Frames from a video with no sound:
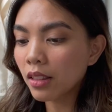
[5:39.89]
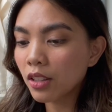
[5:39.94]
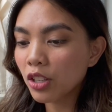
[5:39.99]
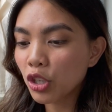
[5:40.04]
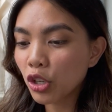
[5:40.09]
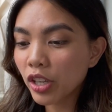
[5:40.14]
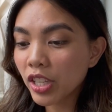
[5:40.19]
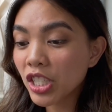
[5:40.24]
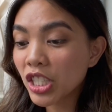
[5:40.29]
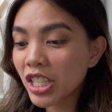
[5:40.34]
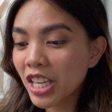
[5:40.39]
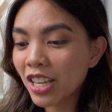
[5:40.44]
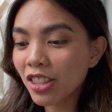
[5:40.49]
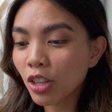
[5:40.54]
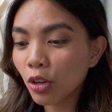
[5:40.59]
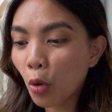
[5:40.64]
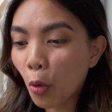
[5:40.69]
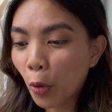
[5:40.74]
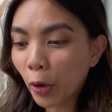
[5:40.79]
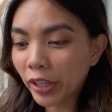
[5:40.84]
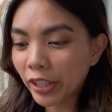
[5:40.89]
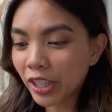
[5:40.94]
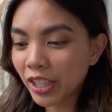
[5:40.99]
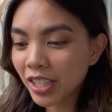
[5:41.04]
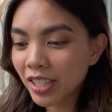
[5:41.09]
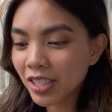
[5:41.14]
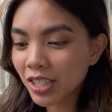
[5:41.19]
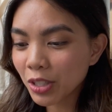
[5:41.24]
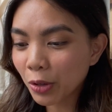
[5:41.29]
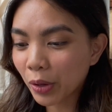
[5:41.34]
You can see in the
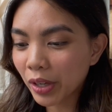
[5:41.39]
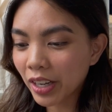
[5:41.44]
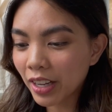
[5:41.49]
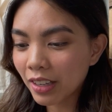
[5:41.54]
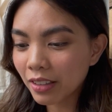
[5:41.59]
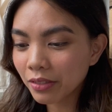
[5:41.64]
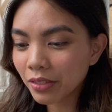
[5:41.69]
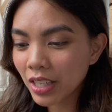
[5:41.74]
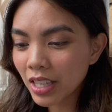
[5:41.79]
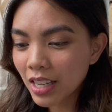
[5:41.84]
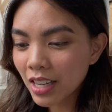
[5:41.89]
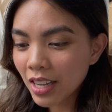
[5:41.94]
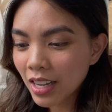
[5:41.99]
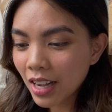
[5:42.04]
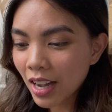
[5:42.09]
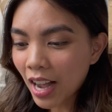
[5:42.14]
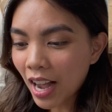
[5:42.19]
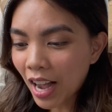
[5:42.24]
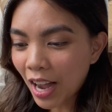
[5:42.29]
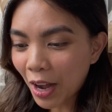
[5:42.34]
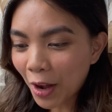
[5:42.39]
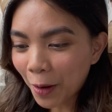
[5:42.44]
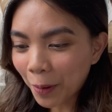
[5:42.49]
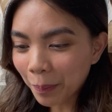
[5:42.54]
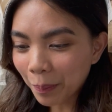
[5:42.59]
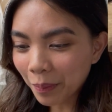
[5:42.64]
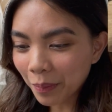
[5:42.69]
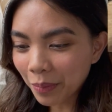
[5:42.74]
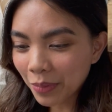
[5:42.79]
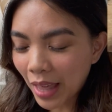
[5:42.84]
corner, sort of,
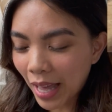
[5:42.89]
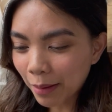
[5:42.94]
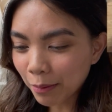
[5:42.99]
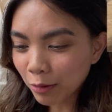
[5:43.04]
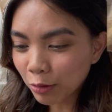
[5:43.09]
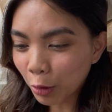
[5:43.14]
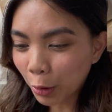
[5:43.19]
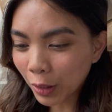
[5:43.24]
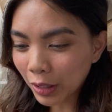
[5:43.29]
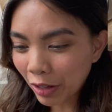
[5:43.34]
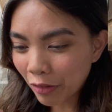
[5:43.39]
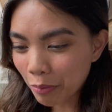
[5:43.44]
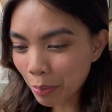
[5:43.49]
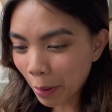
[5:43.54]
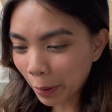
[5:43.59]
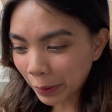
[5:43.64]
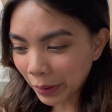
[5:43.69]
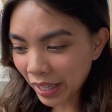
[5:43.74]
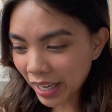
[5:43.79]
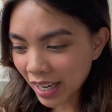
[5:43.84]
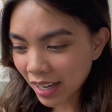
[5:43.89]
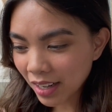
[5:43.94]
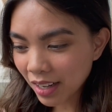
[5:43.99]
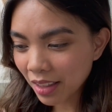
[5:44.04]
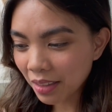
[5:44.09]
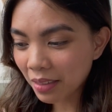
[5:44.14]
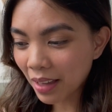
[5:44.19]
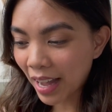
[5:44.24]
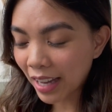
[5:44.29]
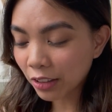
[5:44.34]
that roll of boning
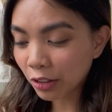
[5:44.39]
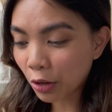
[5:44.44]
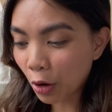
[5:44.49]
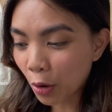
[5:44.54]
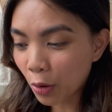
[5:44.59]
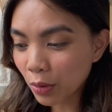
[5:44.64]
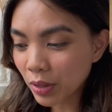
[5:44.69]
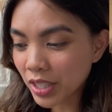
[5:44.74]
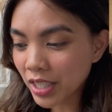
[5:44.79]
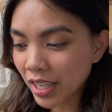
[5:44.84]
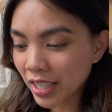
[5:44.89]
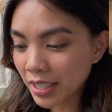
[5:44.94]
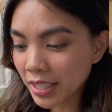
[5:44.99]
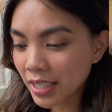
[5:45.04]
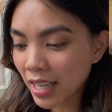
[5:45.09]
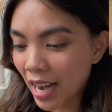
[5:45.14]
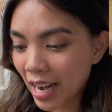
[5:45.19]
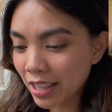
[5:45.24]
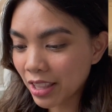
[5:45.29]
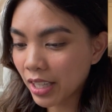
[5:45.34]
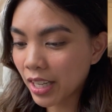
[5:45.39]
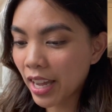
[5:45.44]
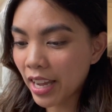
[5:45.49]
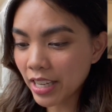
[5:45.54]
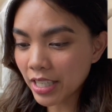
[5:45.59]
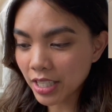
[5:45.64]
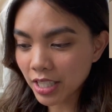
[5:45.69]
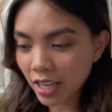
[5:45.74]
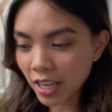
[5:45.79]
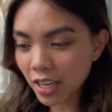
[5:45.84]
that goes inside the
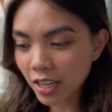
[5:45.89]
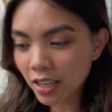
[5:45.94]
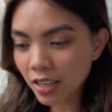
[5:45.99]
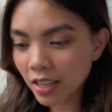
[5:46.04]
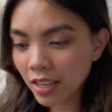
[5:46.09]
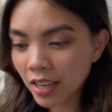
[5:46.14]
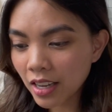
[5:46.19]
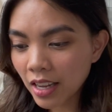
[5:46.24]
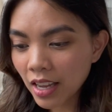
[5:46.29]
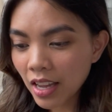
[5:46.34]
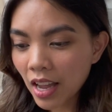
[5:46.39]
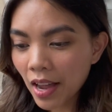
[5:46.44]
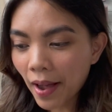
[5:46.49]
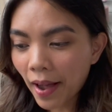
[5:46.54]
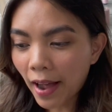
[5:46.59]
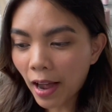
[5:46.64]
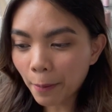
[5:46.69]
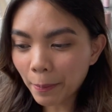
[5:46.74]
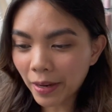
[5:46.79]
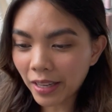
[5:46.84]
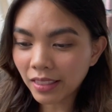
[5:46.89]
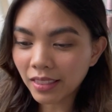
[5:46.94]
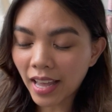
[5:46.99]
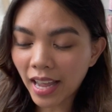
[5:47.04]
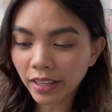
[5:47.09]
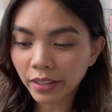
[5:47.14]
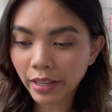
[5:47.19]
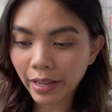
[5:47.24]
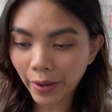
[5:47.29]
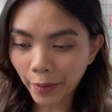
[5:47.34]
casing, and
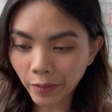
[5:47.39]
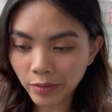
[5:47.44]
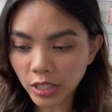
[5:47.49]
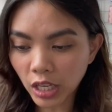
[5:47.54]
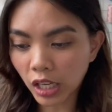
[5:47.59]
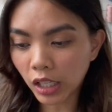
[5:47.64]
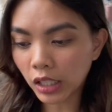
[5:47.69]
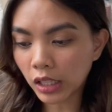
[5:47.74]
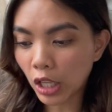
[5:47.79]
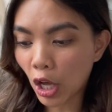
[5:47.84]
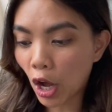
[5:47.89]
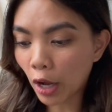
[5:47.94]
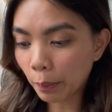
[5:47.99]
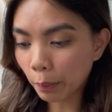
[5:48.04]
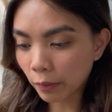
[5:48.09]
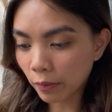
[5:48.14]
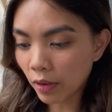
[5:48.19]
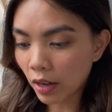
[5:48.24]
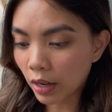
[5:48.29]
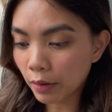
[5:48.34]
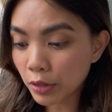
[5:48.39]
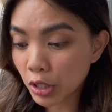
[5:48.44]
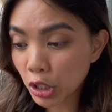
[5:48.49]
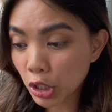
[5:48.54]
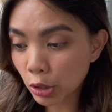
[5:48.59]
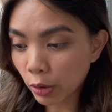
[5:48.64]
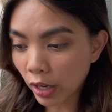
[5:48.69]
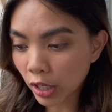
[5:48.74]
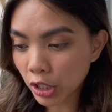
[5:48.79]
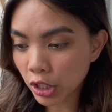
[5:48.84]
that gives a lot of
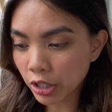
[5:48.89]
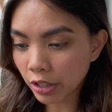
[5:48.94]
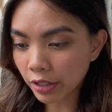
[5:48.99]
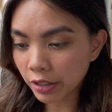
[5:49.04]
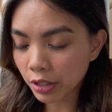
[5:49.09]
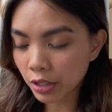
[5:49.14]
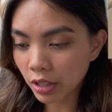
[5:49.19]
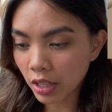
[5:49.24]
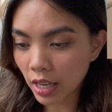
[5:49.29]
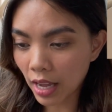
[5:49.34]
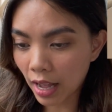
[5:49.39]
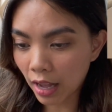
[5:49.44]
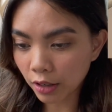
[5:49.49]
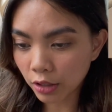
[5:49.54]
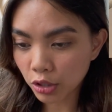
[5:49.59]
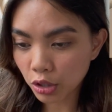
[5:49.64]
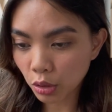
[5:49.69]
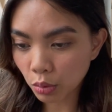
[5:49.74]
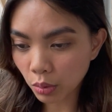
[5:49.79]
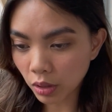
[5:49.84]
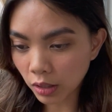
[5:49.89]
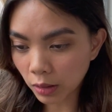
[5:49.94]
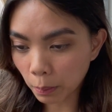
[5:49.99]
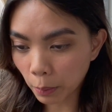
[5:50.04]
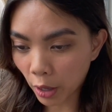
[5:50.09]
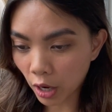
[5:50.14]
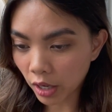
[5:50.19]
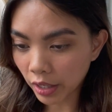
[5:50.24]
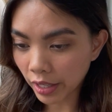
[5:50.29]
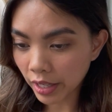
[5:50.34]
structure to the actual
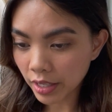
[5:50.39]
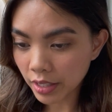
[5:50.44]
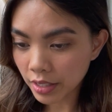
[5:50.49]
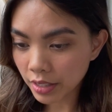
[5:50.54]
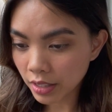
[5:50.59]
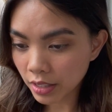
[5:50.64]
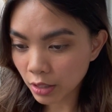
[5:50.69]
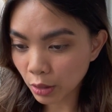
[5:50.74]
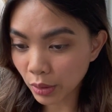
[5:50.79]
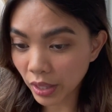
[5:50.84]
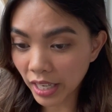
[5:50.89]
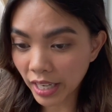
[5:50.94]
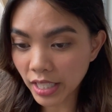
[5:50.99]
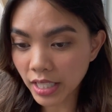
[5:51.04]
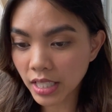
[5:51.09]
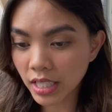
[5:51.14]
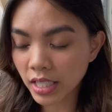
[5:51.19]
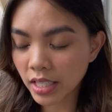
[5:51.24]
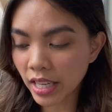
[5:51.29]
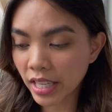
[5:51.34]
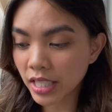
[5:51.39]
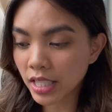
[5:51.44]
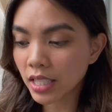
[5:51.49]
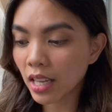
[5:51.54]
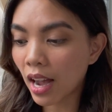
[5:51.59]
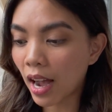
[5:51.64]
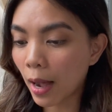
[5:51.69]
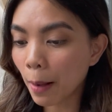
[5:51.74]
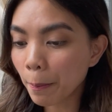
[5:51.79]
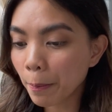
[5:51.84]
bodice so that it sits
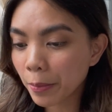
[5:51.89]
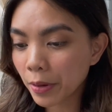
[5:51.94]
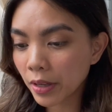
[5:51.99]
up,